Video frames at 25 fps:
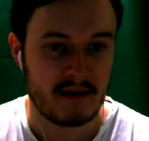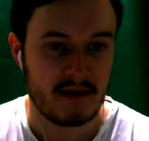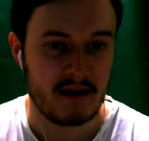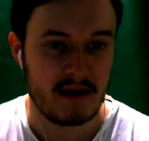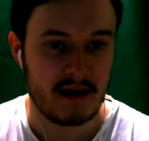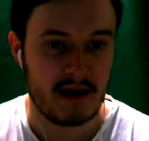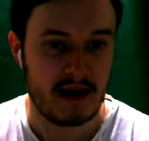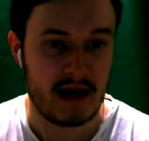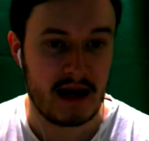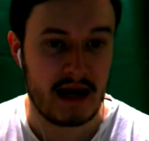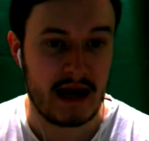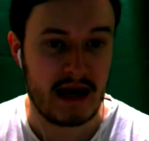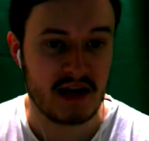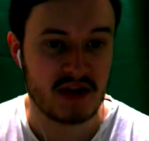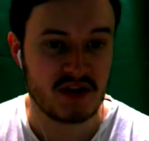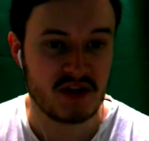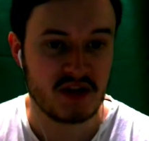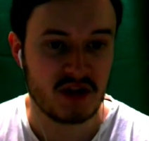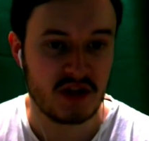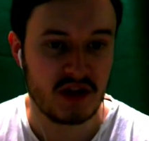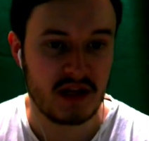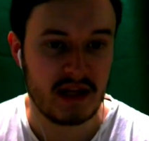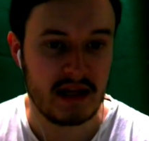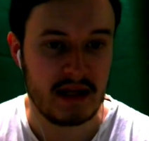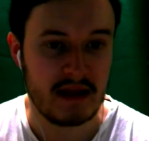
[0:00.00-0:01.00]
I
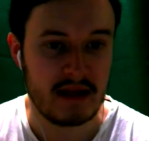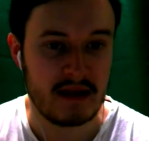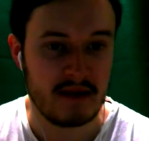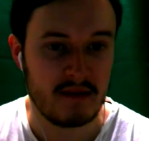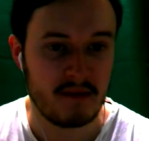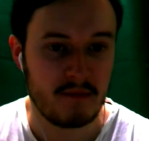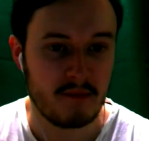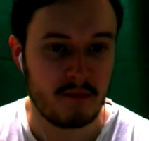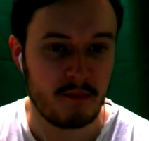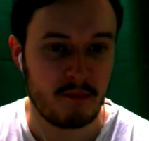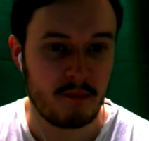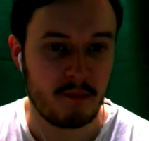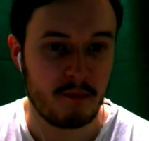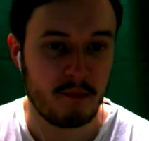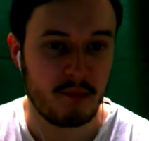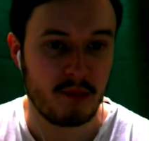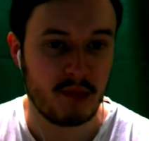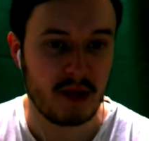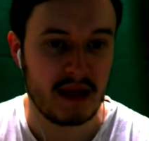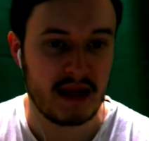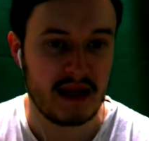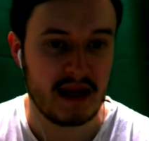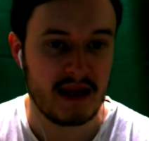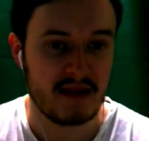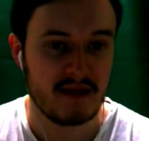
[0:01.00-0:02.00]
actually
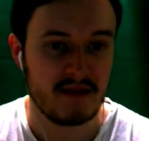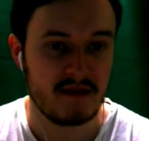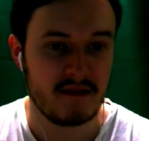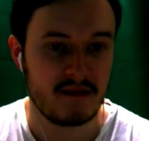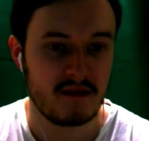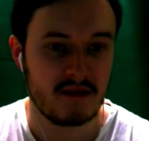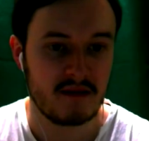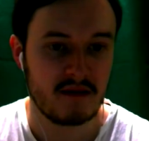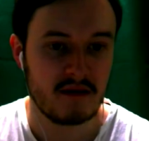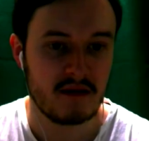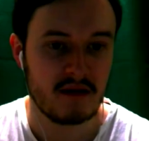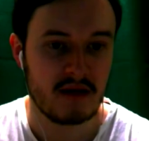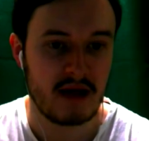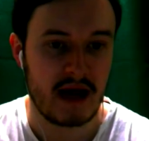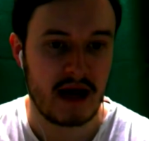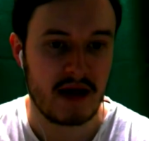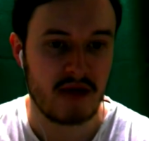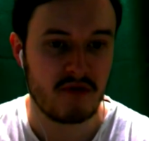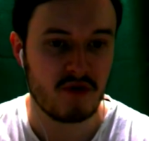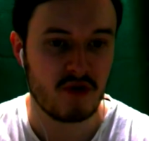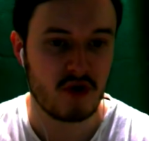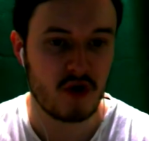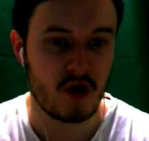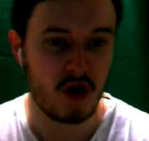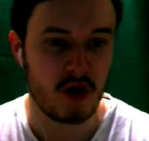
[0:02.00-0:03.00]
played
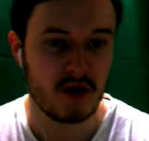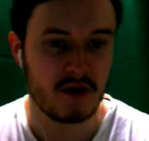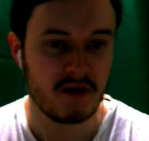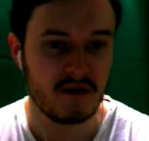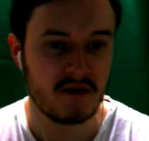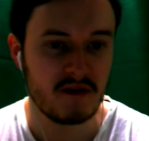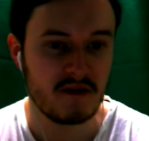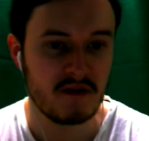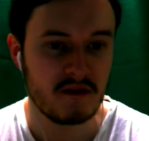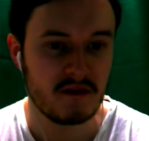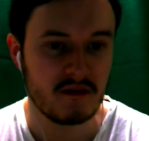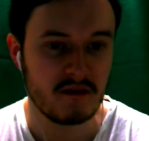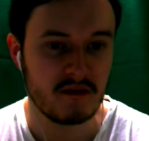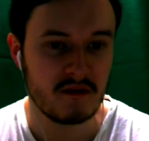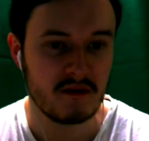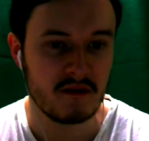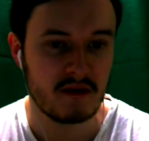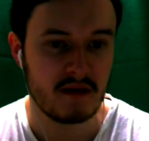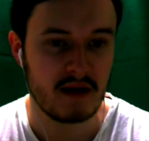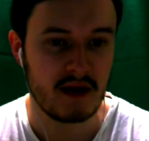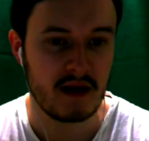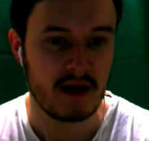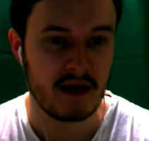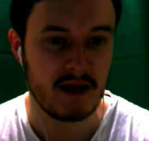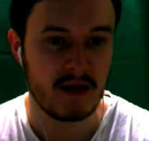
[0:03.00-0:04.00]
and recorded
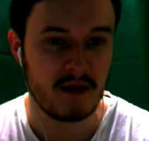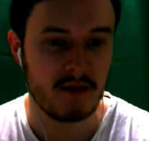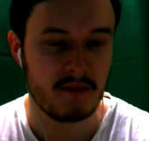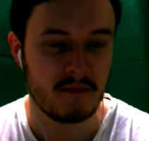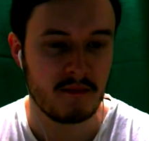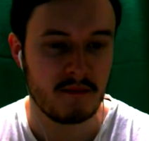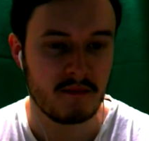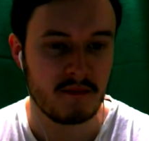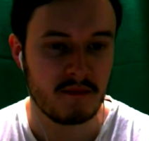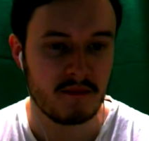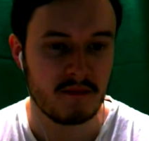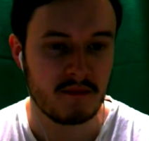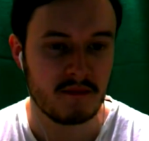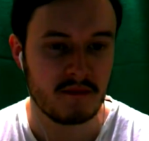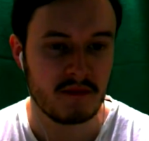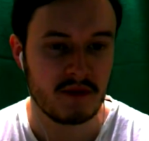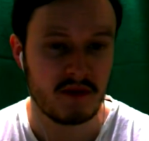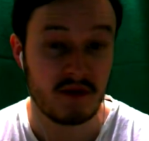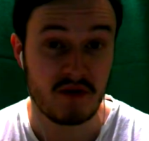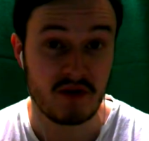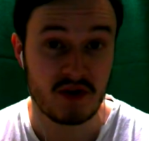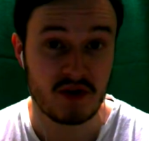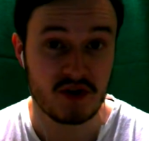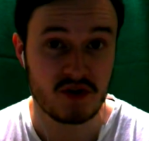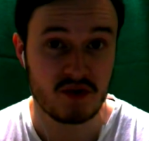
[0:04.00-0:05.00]

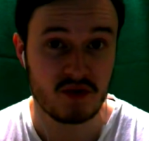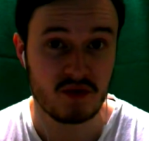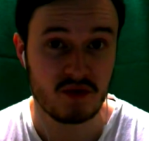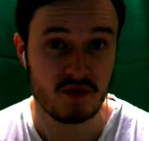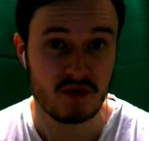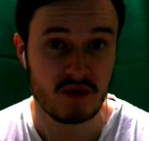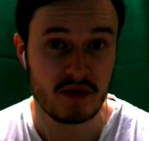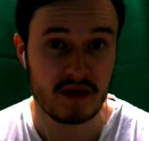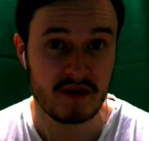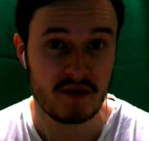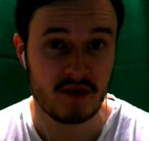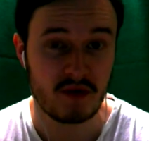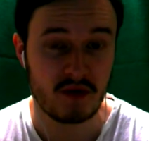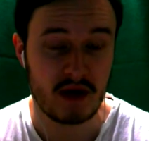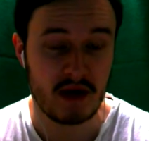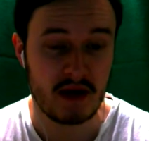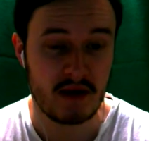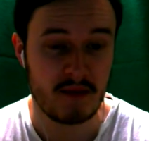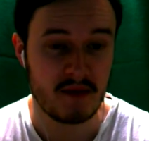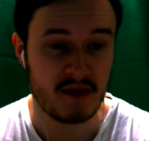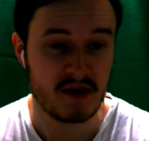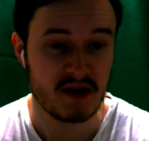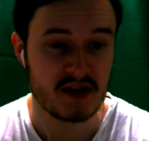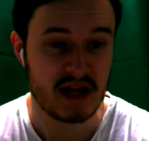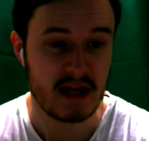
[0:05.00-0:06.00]
the original Little
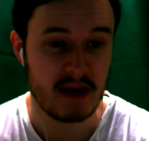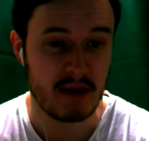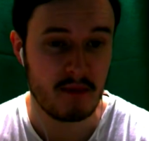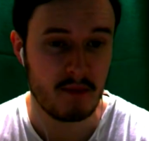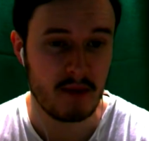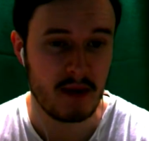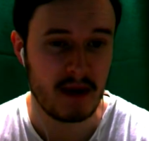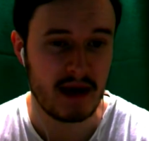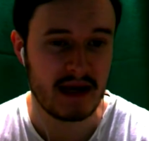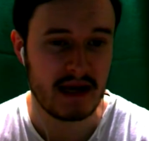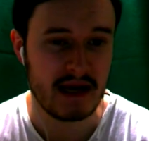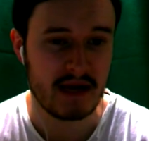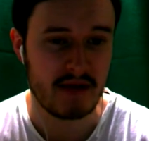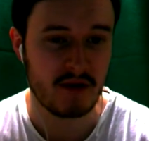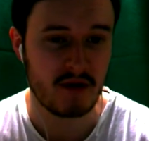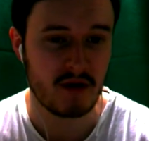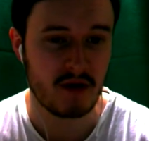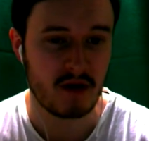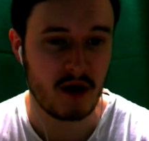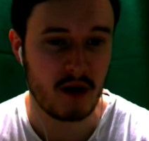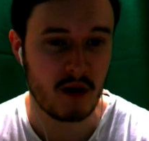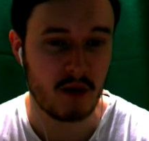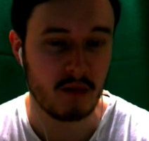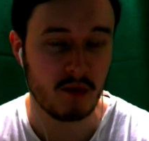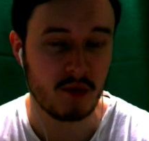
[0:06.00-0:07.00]
Nightmares game, but I
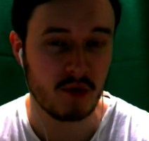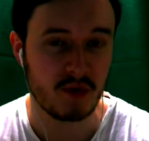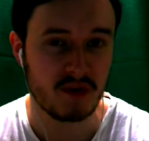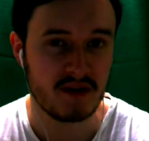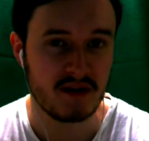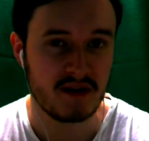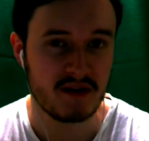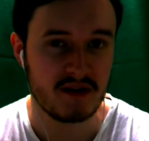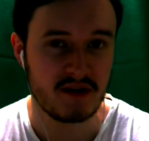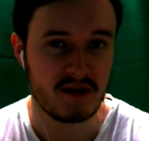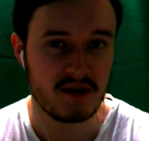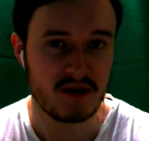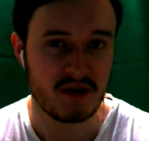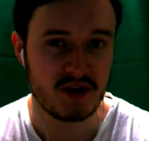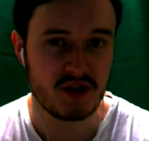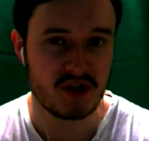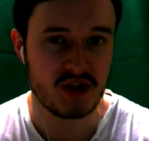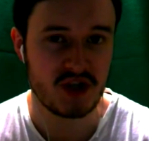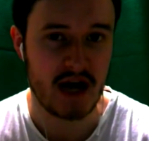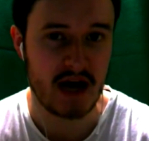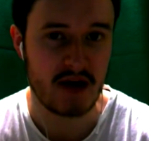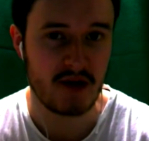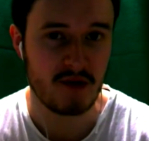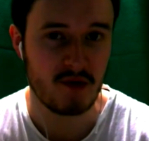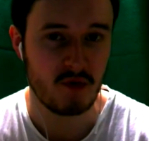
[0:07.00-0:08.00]
never uploaded it to the
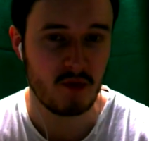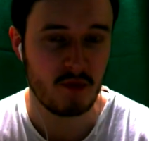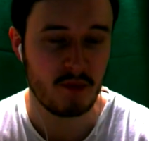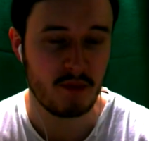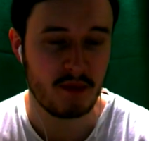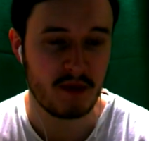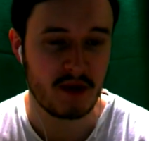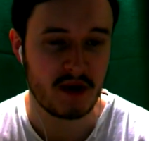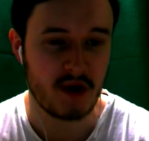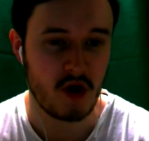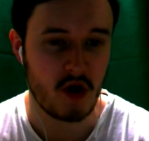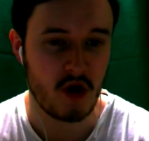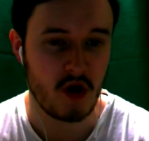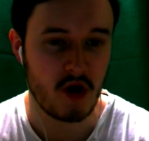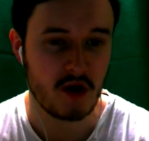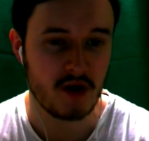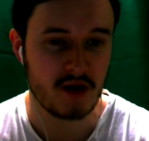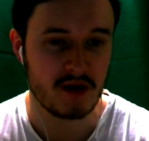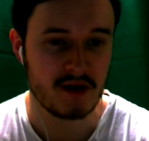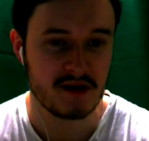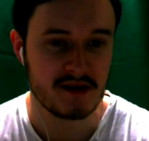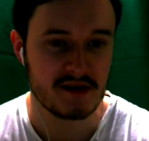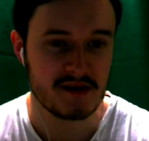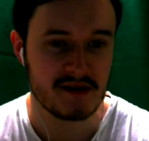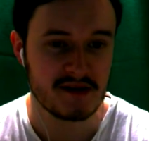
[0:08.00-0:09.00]
channel
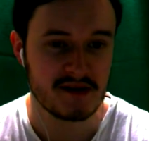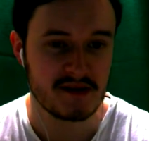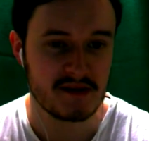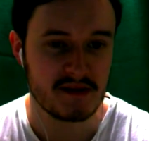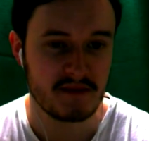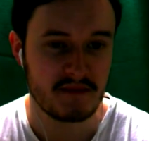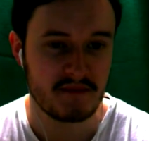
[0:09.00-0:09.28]
because